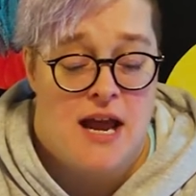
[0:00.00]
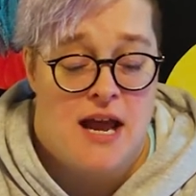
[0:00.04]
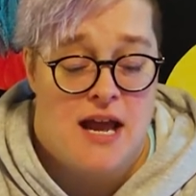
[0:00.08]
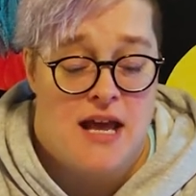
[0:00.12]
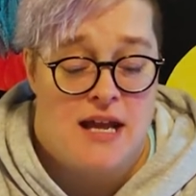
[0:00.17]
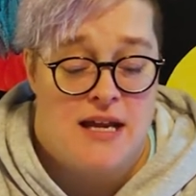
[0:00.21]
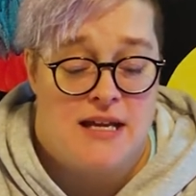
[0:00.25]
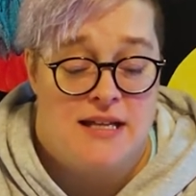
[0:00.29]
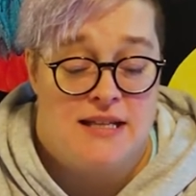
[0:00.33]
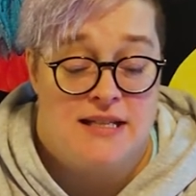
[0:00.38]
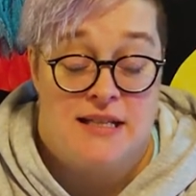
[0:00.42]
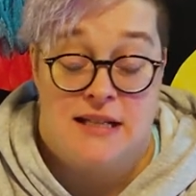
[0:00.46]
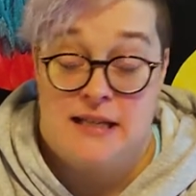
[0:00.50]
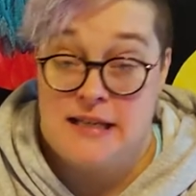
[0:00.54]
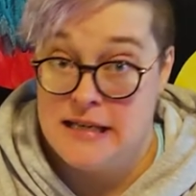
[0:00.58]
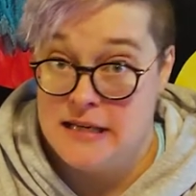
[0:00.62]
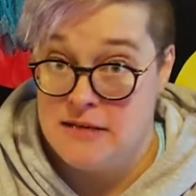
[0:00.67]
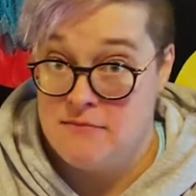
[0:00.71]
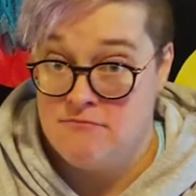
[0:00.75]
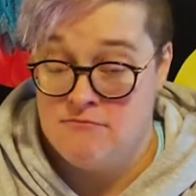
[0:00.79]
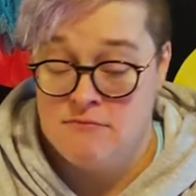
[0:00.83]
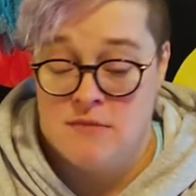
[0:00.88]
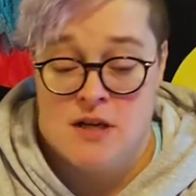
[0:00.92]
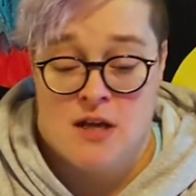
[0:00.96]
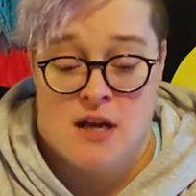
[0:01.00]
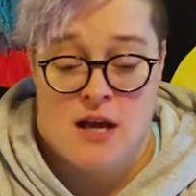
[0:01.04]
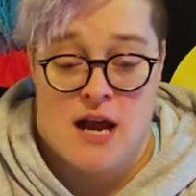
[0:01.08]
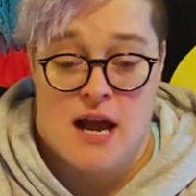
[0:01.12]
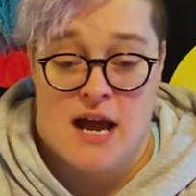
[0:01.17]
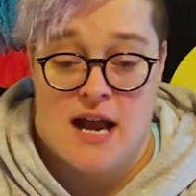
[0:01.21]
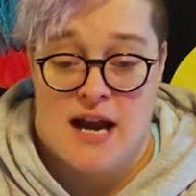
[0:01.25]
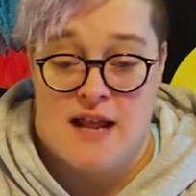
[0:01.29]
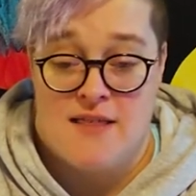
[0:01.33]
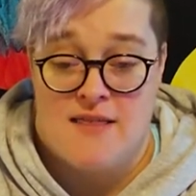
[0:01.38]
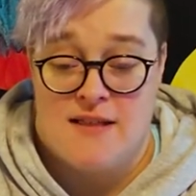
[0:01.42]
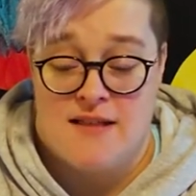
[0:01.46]
and it's clean,
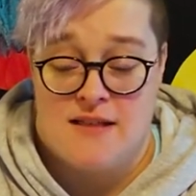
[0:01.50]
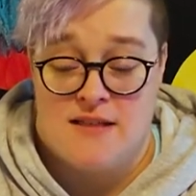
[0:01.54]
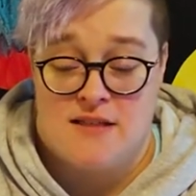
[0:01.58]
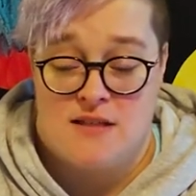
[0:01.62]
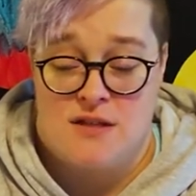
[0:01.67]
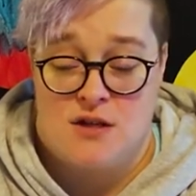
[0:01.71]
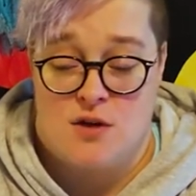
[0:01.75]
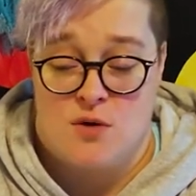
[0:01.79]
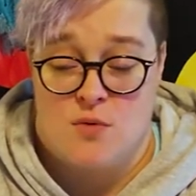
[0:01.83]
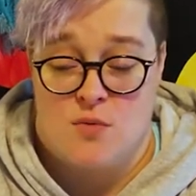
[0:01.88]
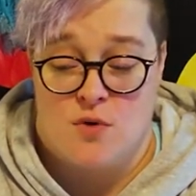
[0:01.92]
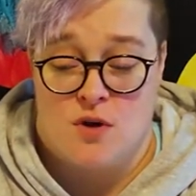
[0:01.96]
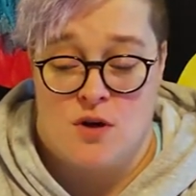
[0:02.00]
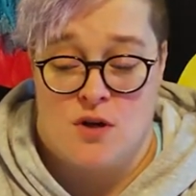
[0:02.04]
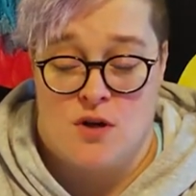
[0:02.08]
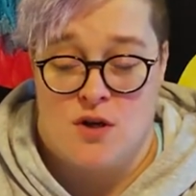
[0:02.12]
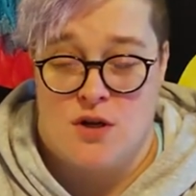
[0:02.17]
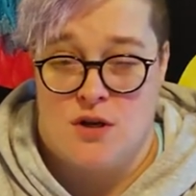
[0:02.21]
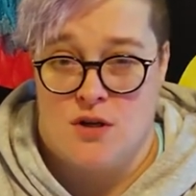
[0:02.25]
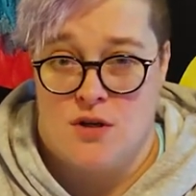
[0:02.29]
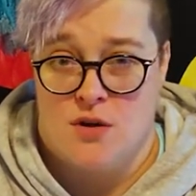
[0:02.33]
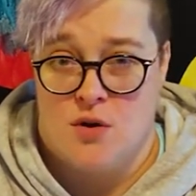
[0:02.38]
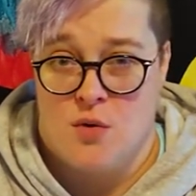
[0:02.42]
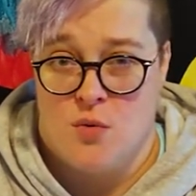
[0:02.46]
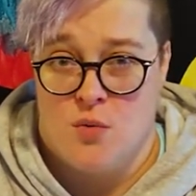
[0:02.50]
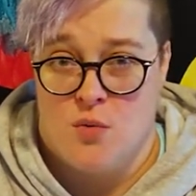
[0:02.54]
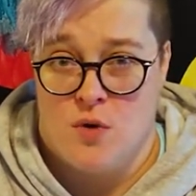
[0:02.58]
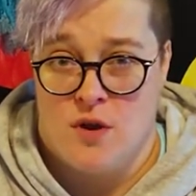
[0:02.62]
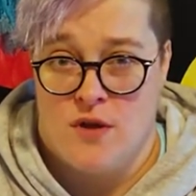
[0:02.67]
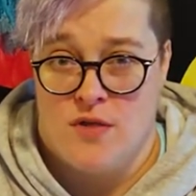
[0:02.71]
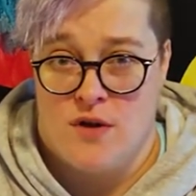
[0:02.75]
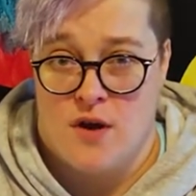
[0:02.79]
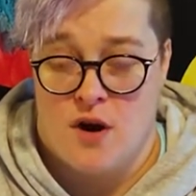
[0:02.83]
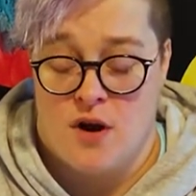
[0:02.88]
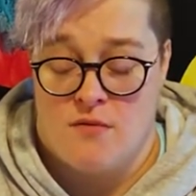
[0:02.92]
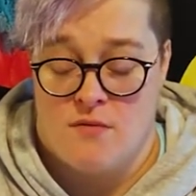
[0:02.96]
and I think this is going to work good
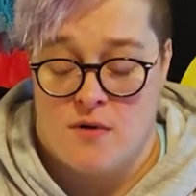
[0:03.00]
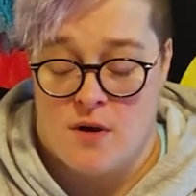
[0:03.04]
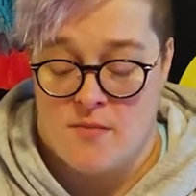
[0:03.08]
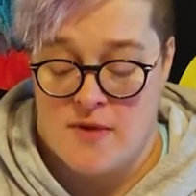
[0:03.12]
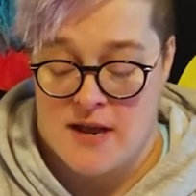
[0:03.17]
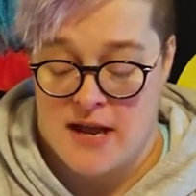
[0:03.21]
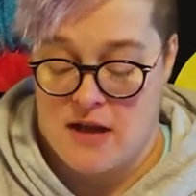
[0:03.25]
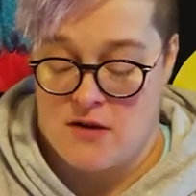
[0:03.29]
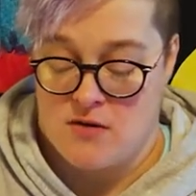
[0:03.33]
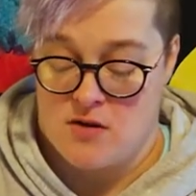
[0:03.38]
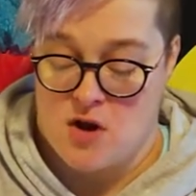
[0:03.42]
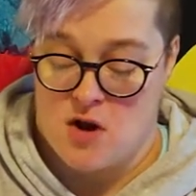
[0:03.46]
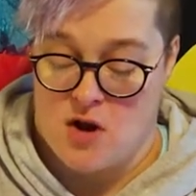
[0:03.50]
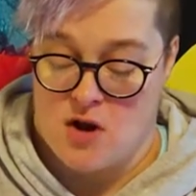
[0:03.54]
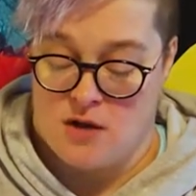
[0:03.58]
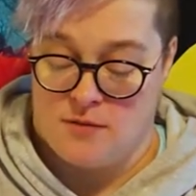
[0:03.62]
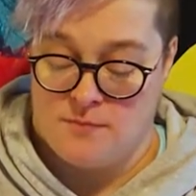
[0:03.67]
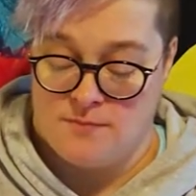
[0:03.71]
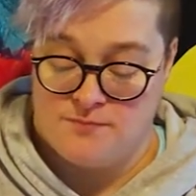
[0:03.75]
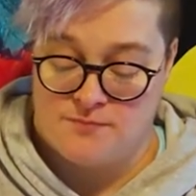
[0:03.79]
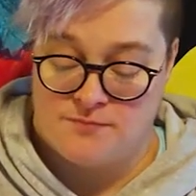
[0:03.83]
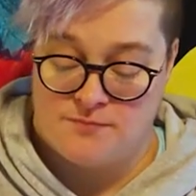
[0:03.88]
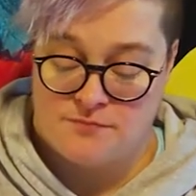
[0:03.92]
with our rubbing alcohol.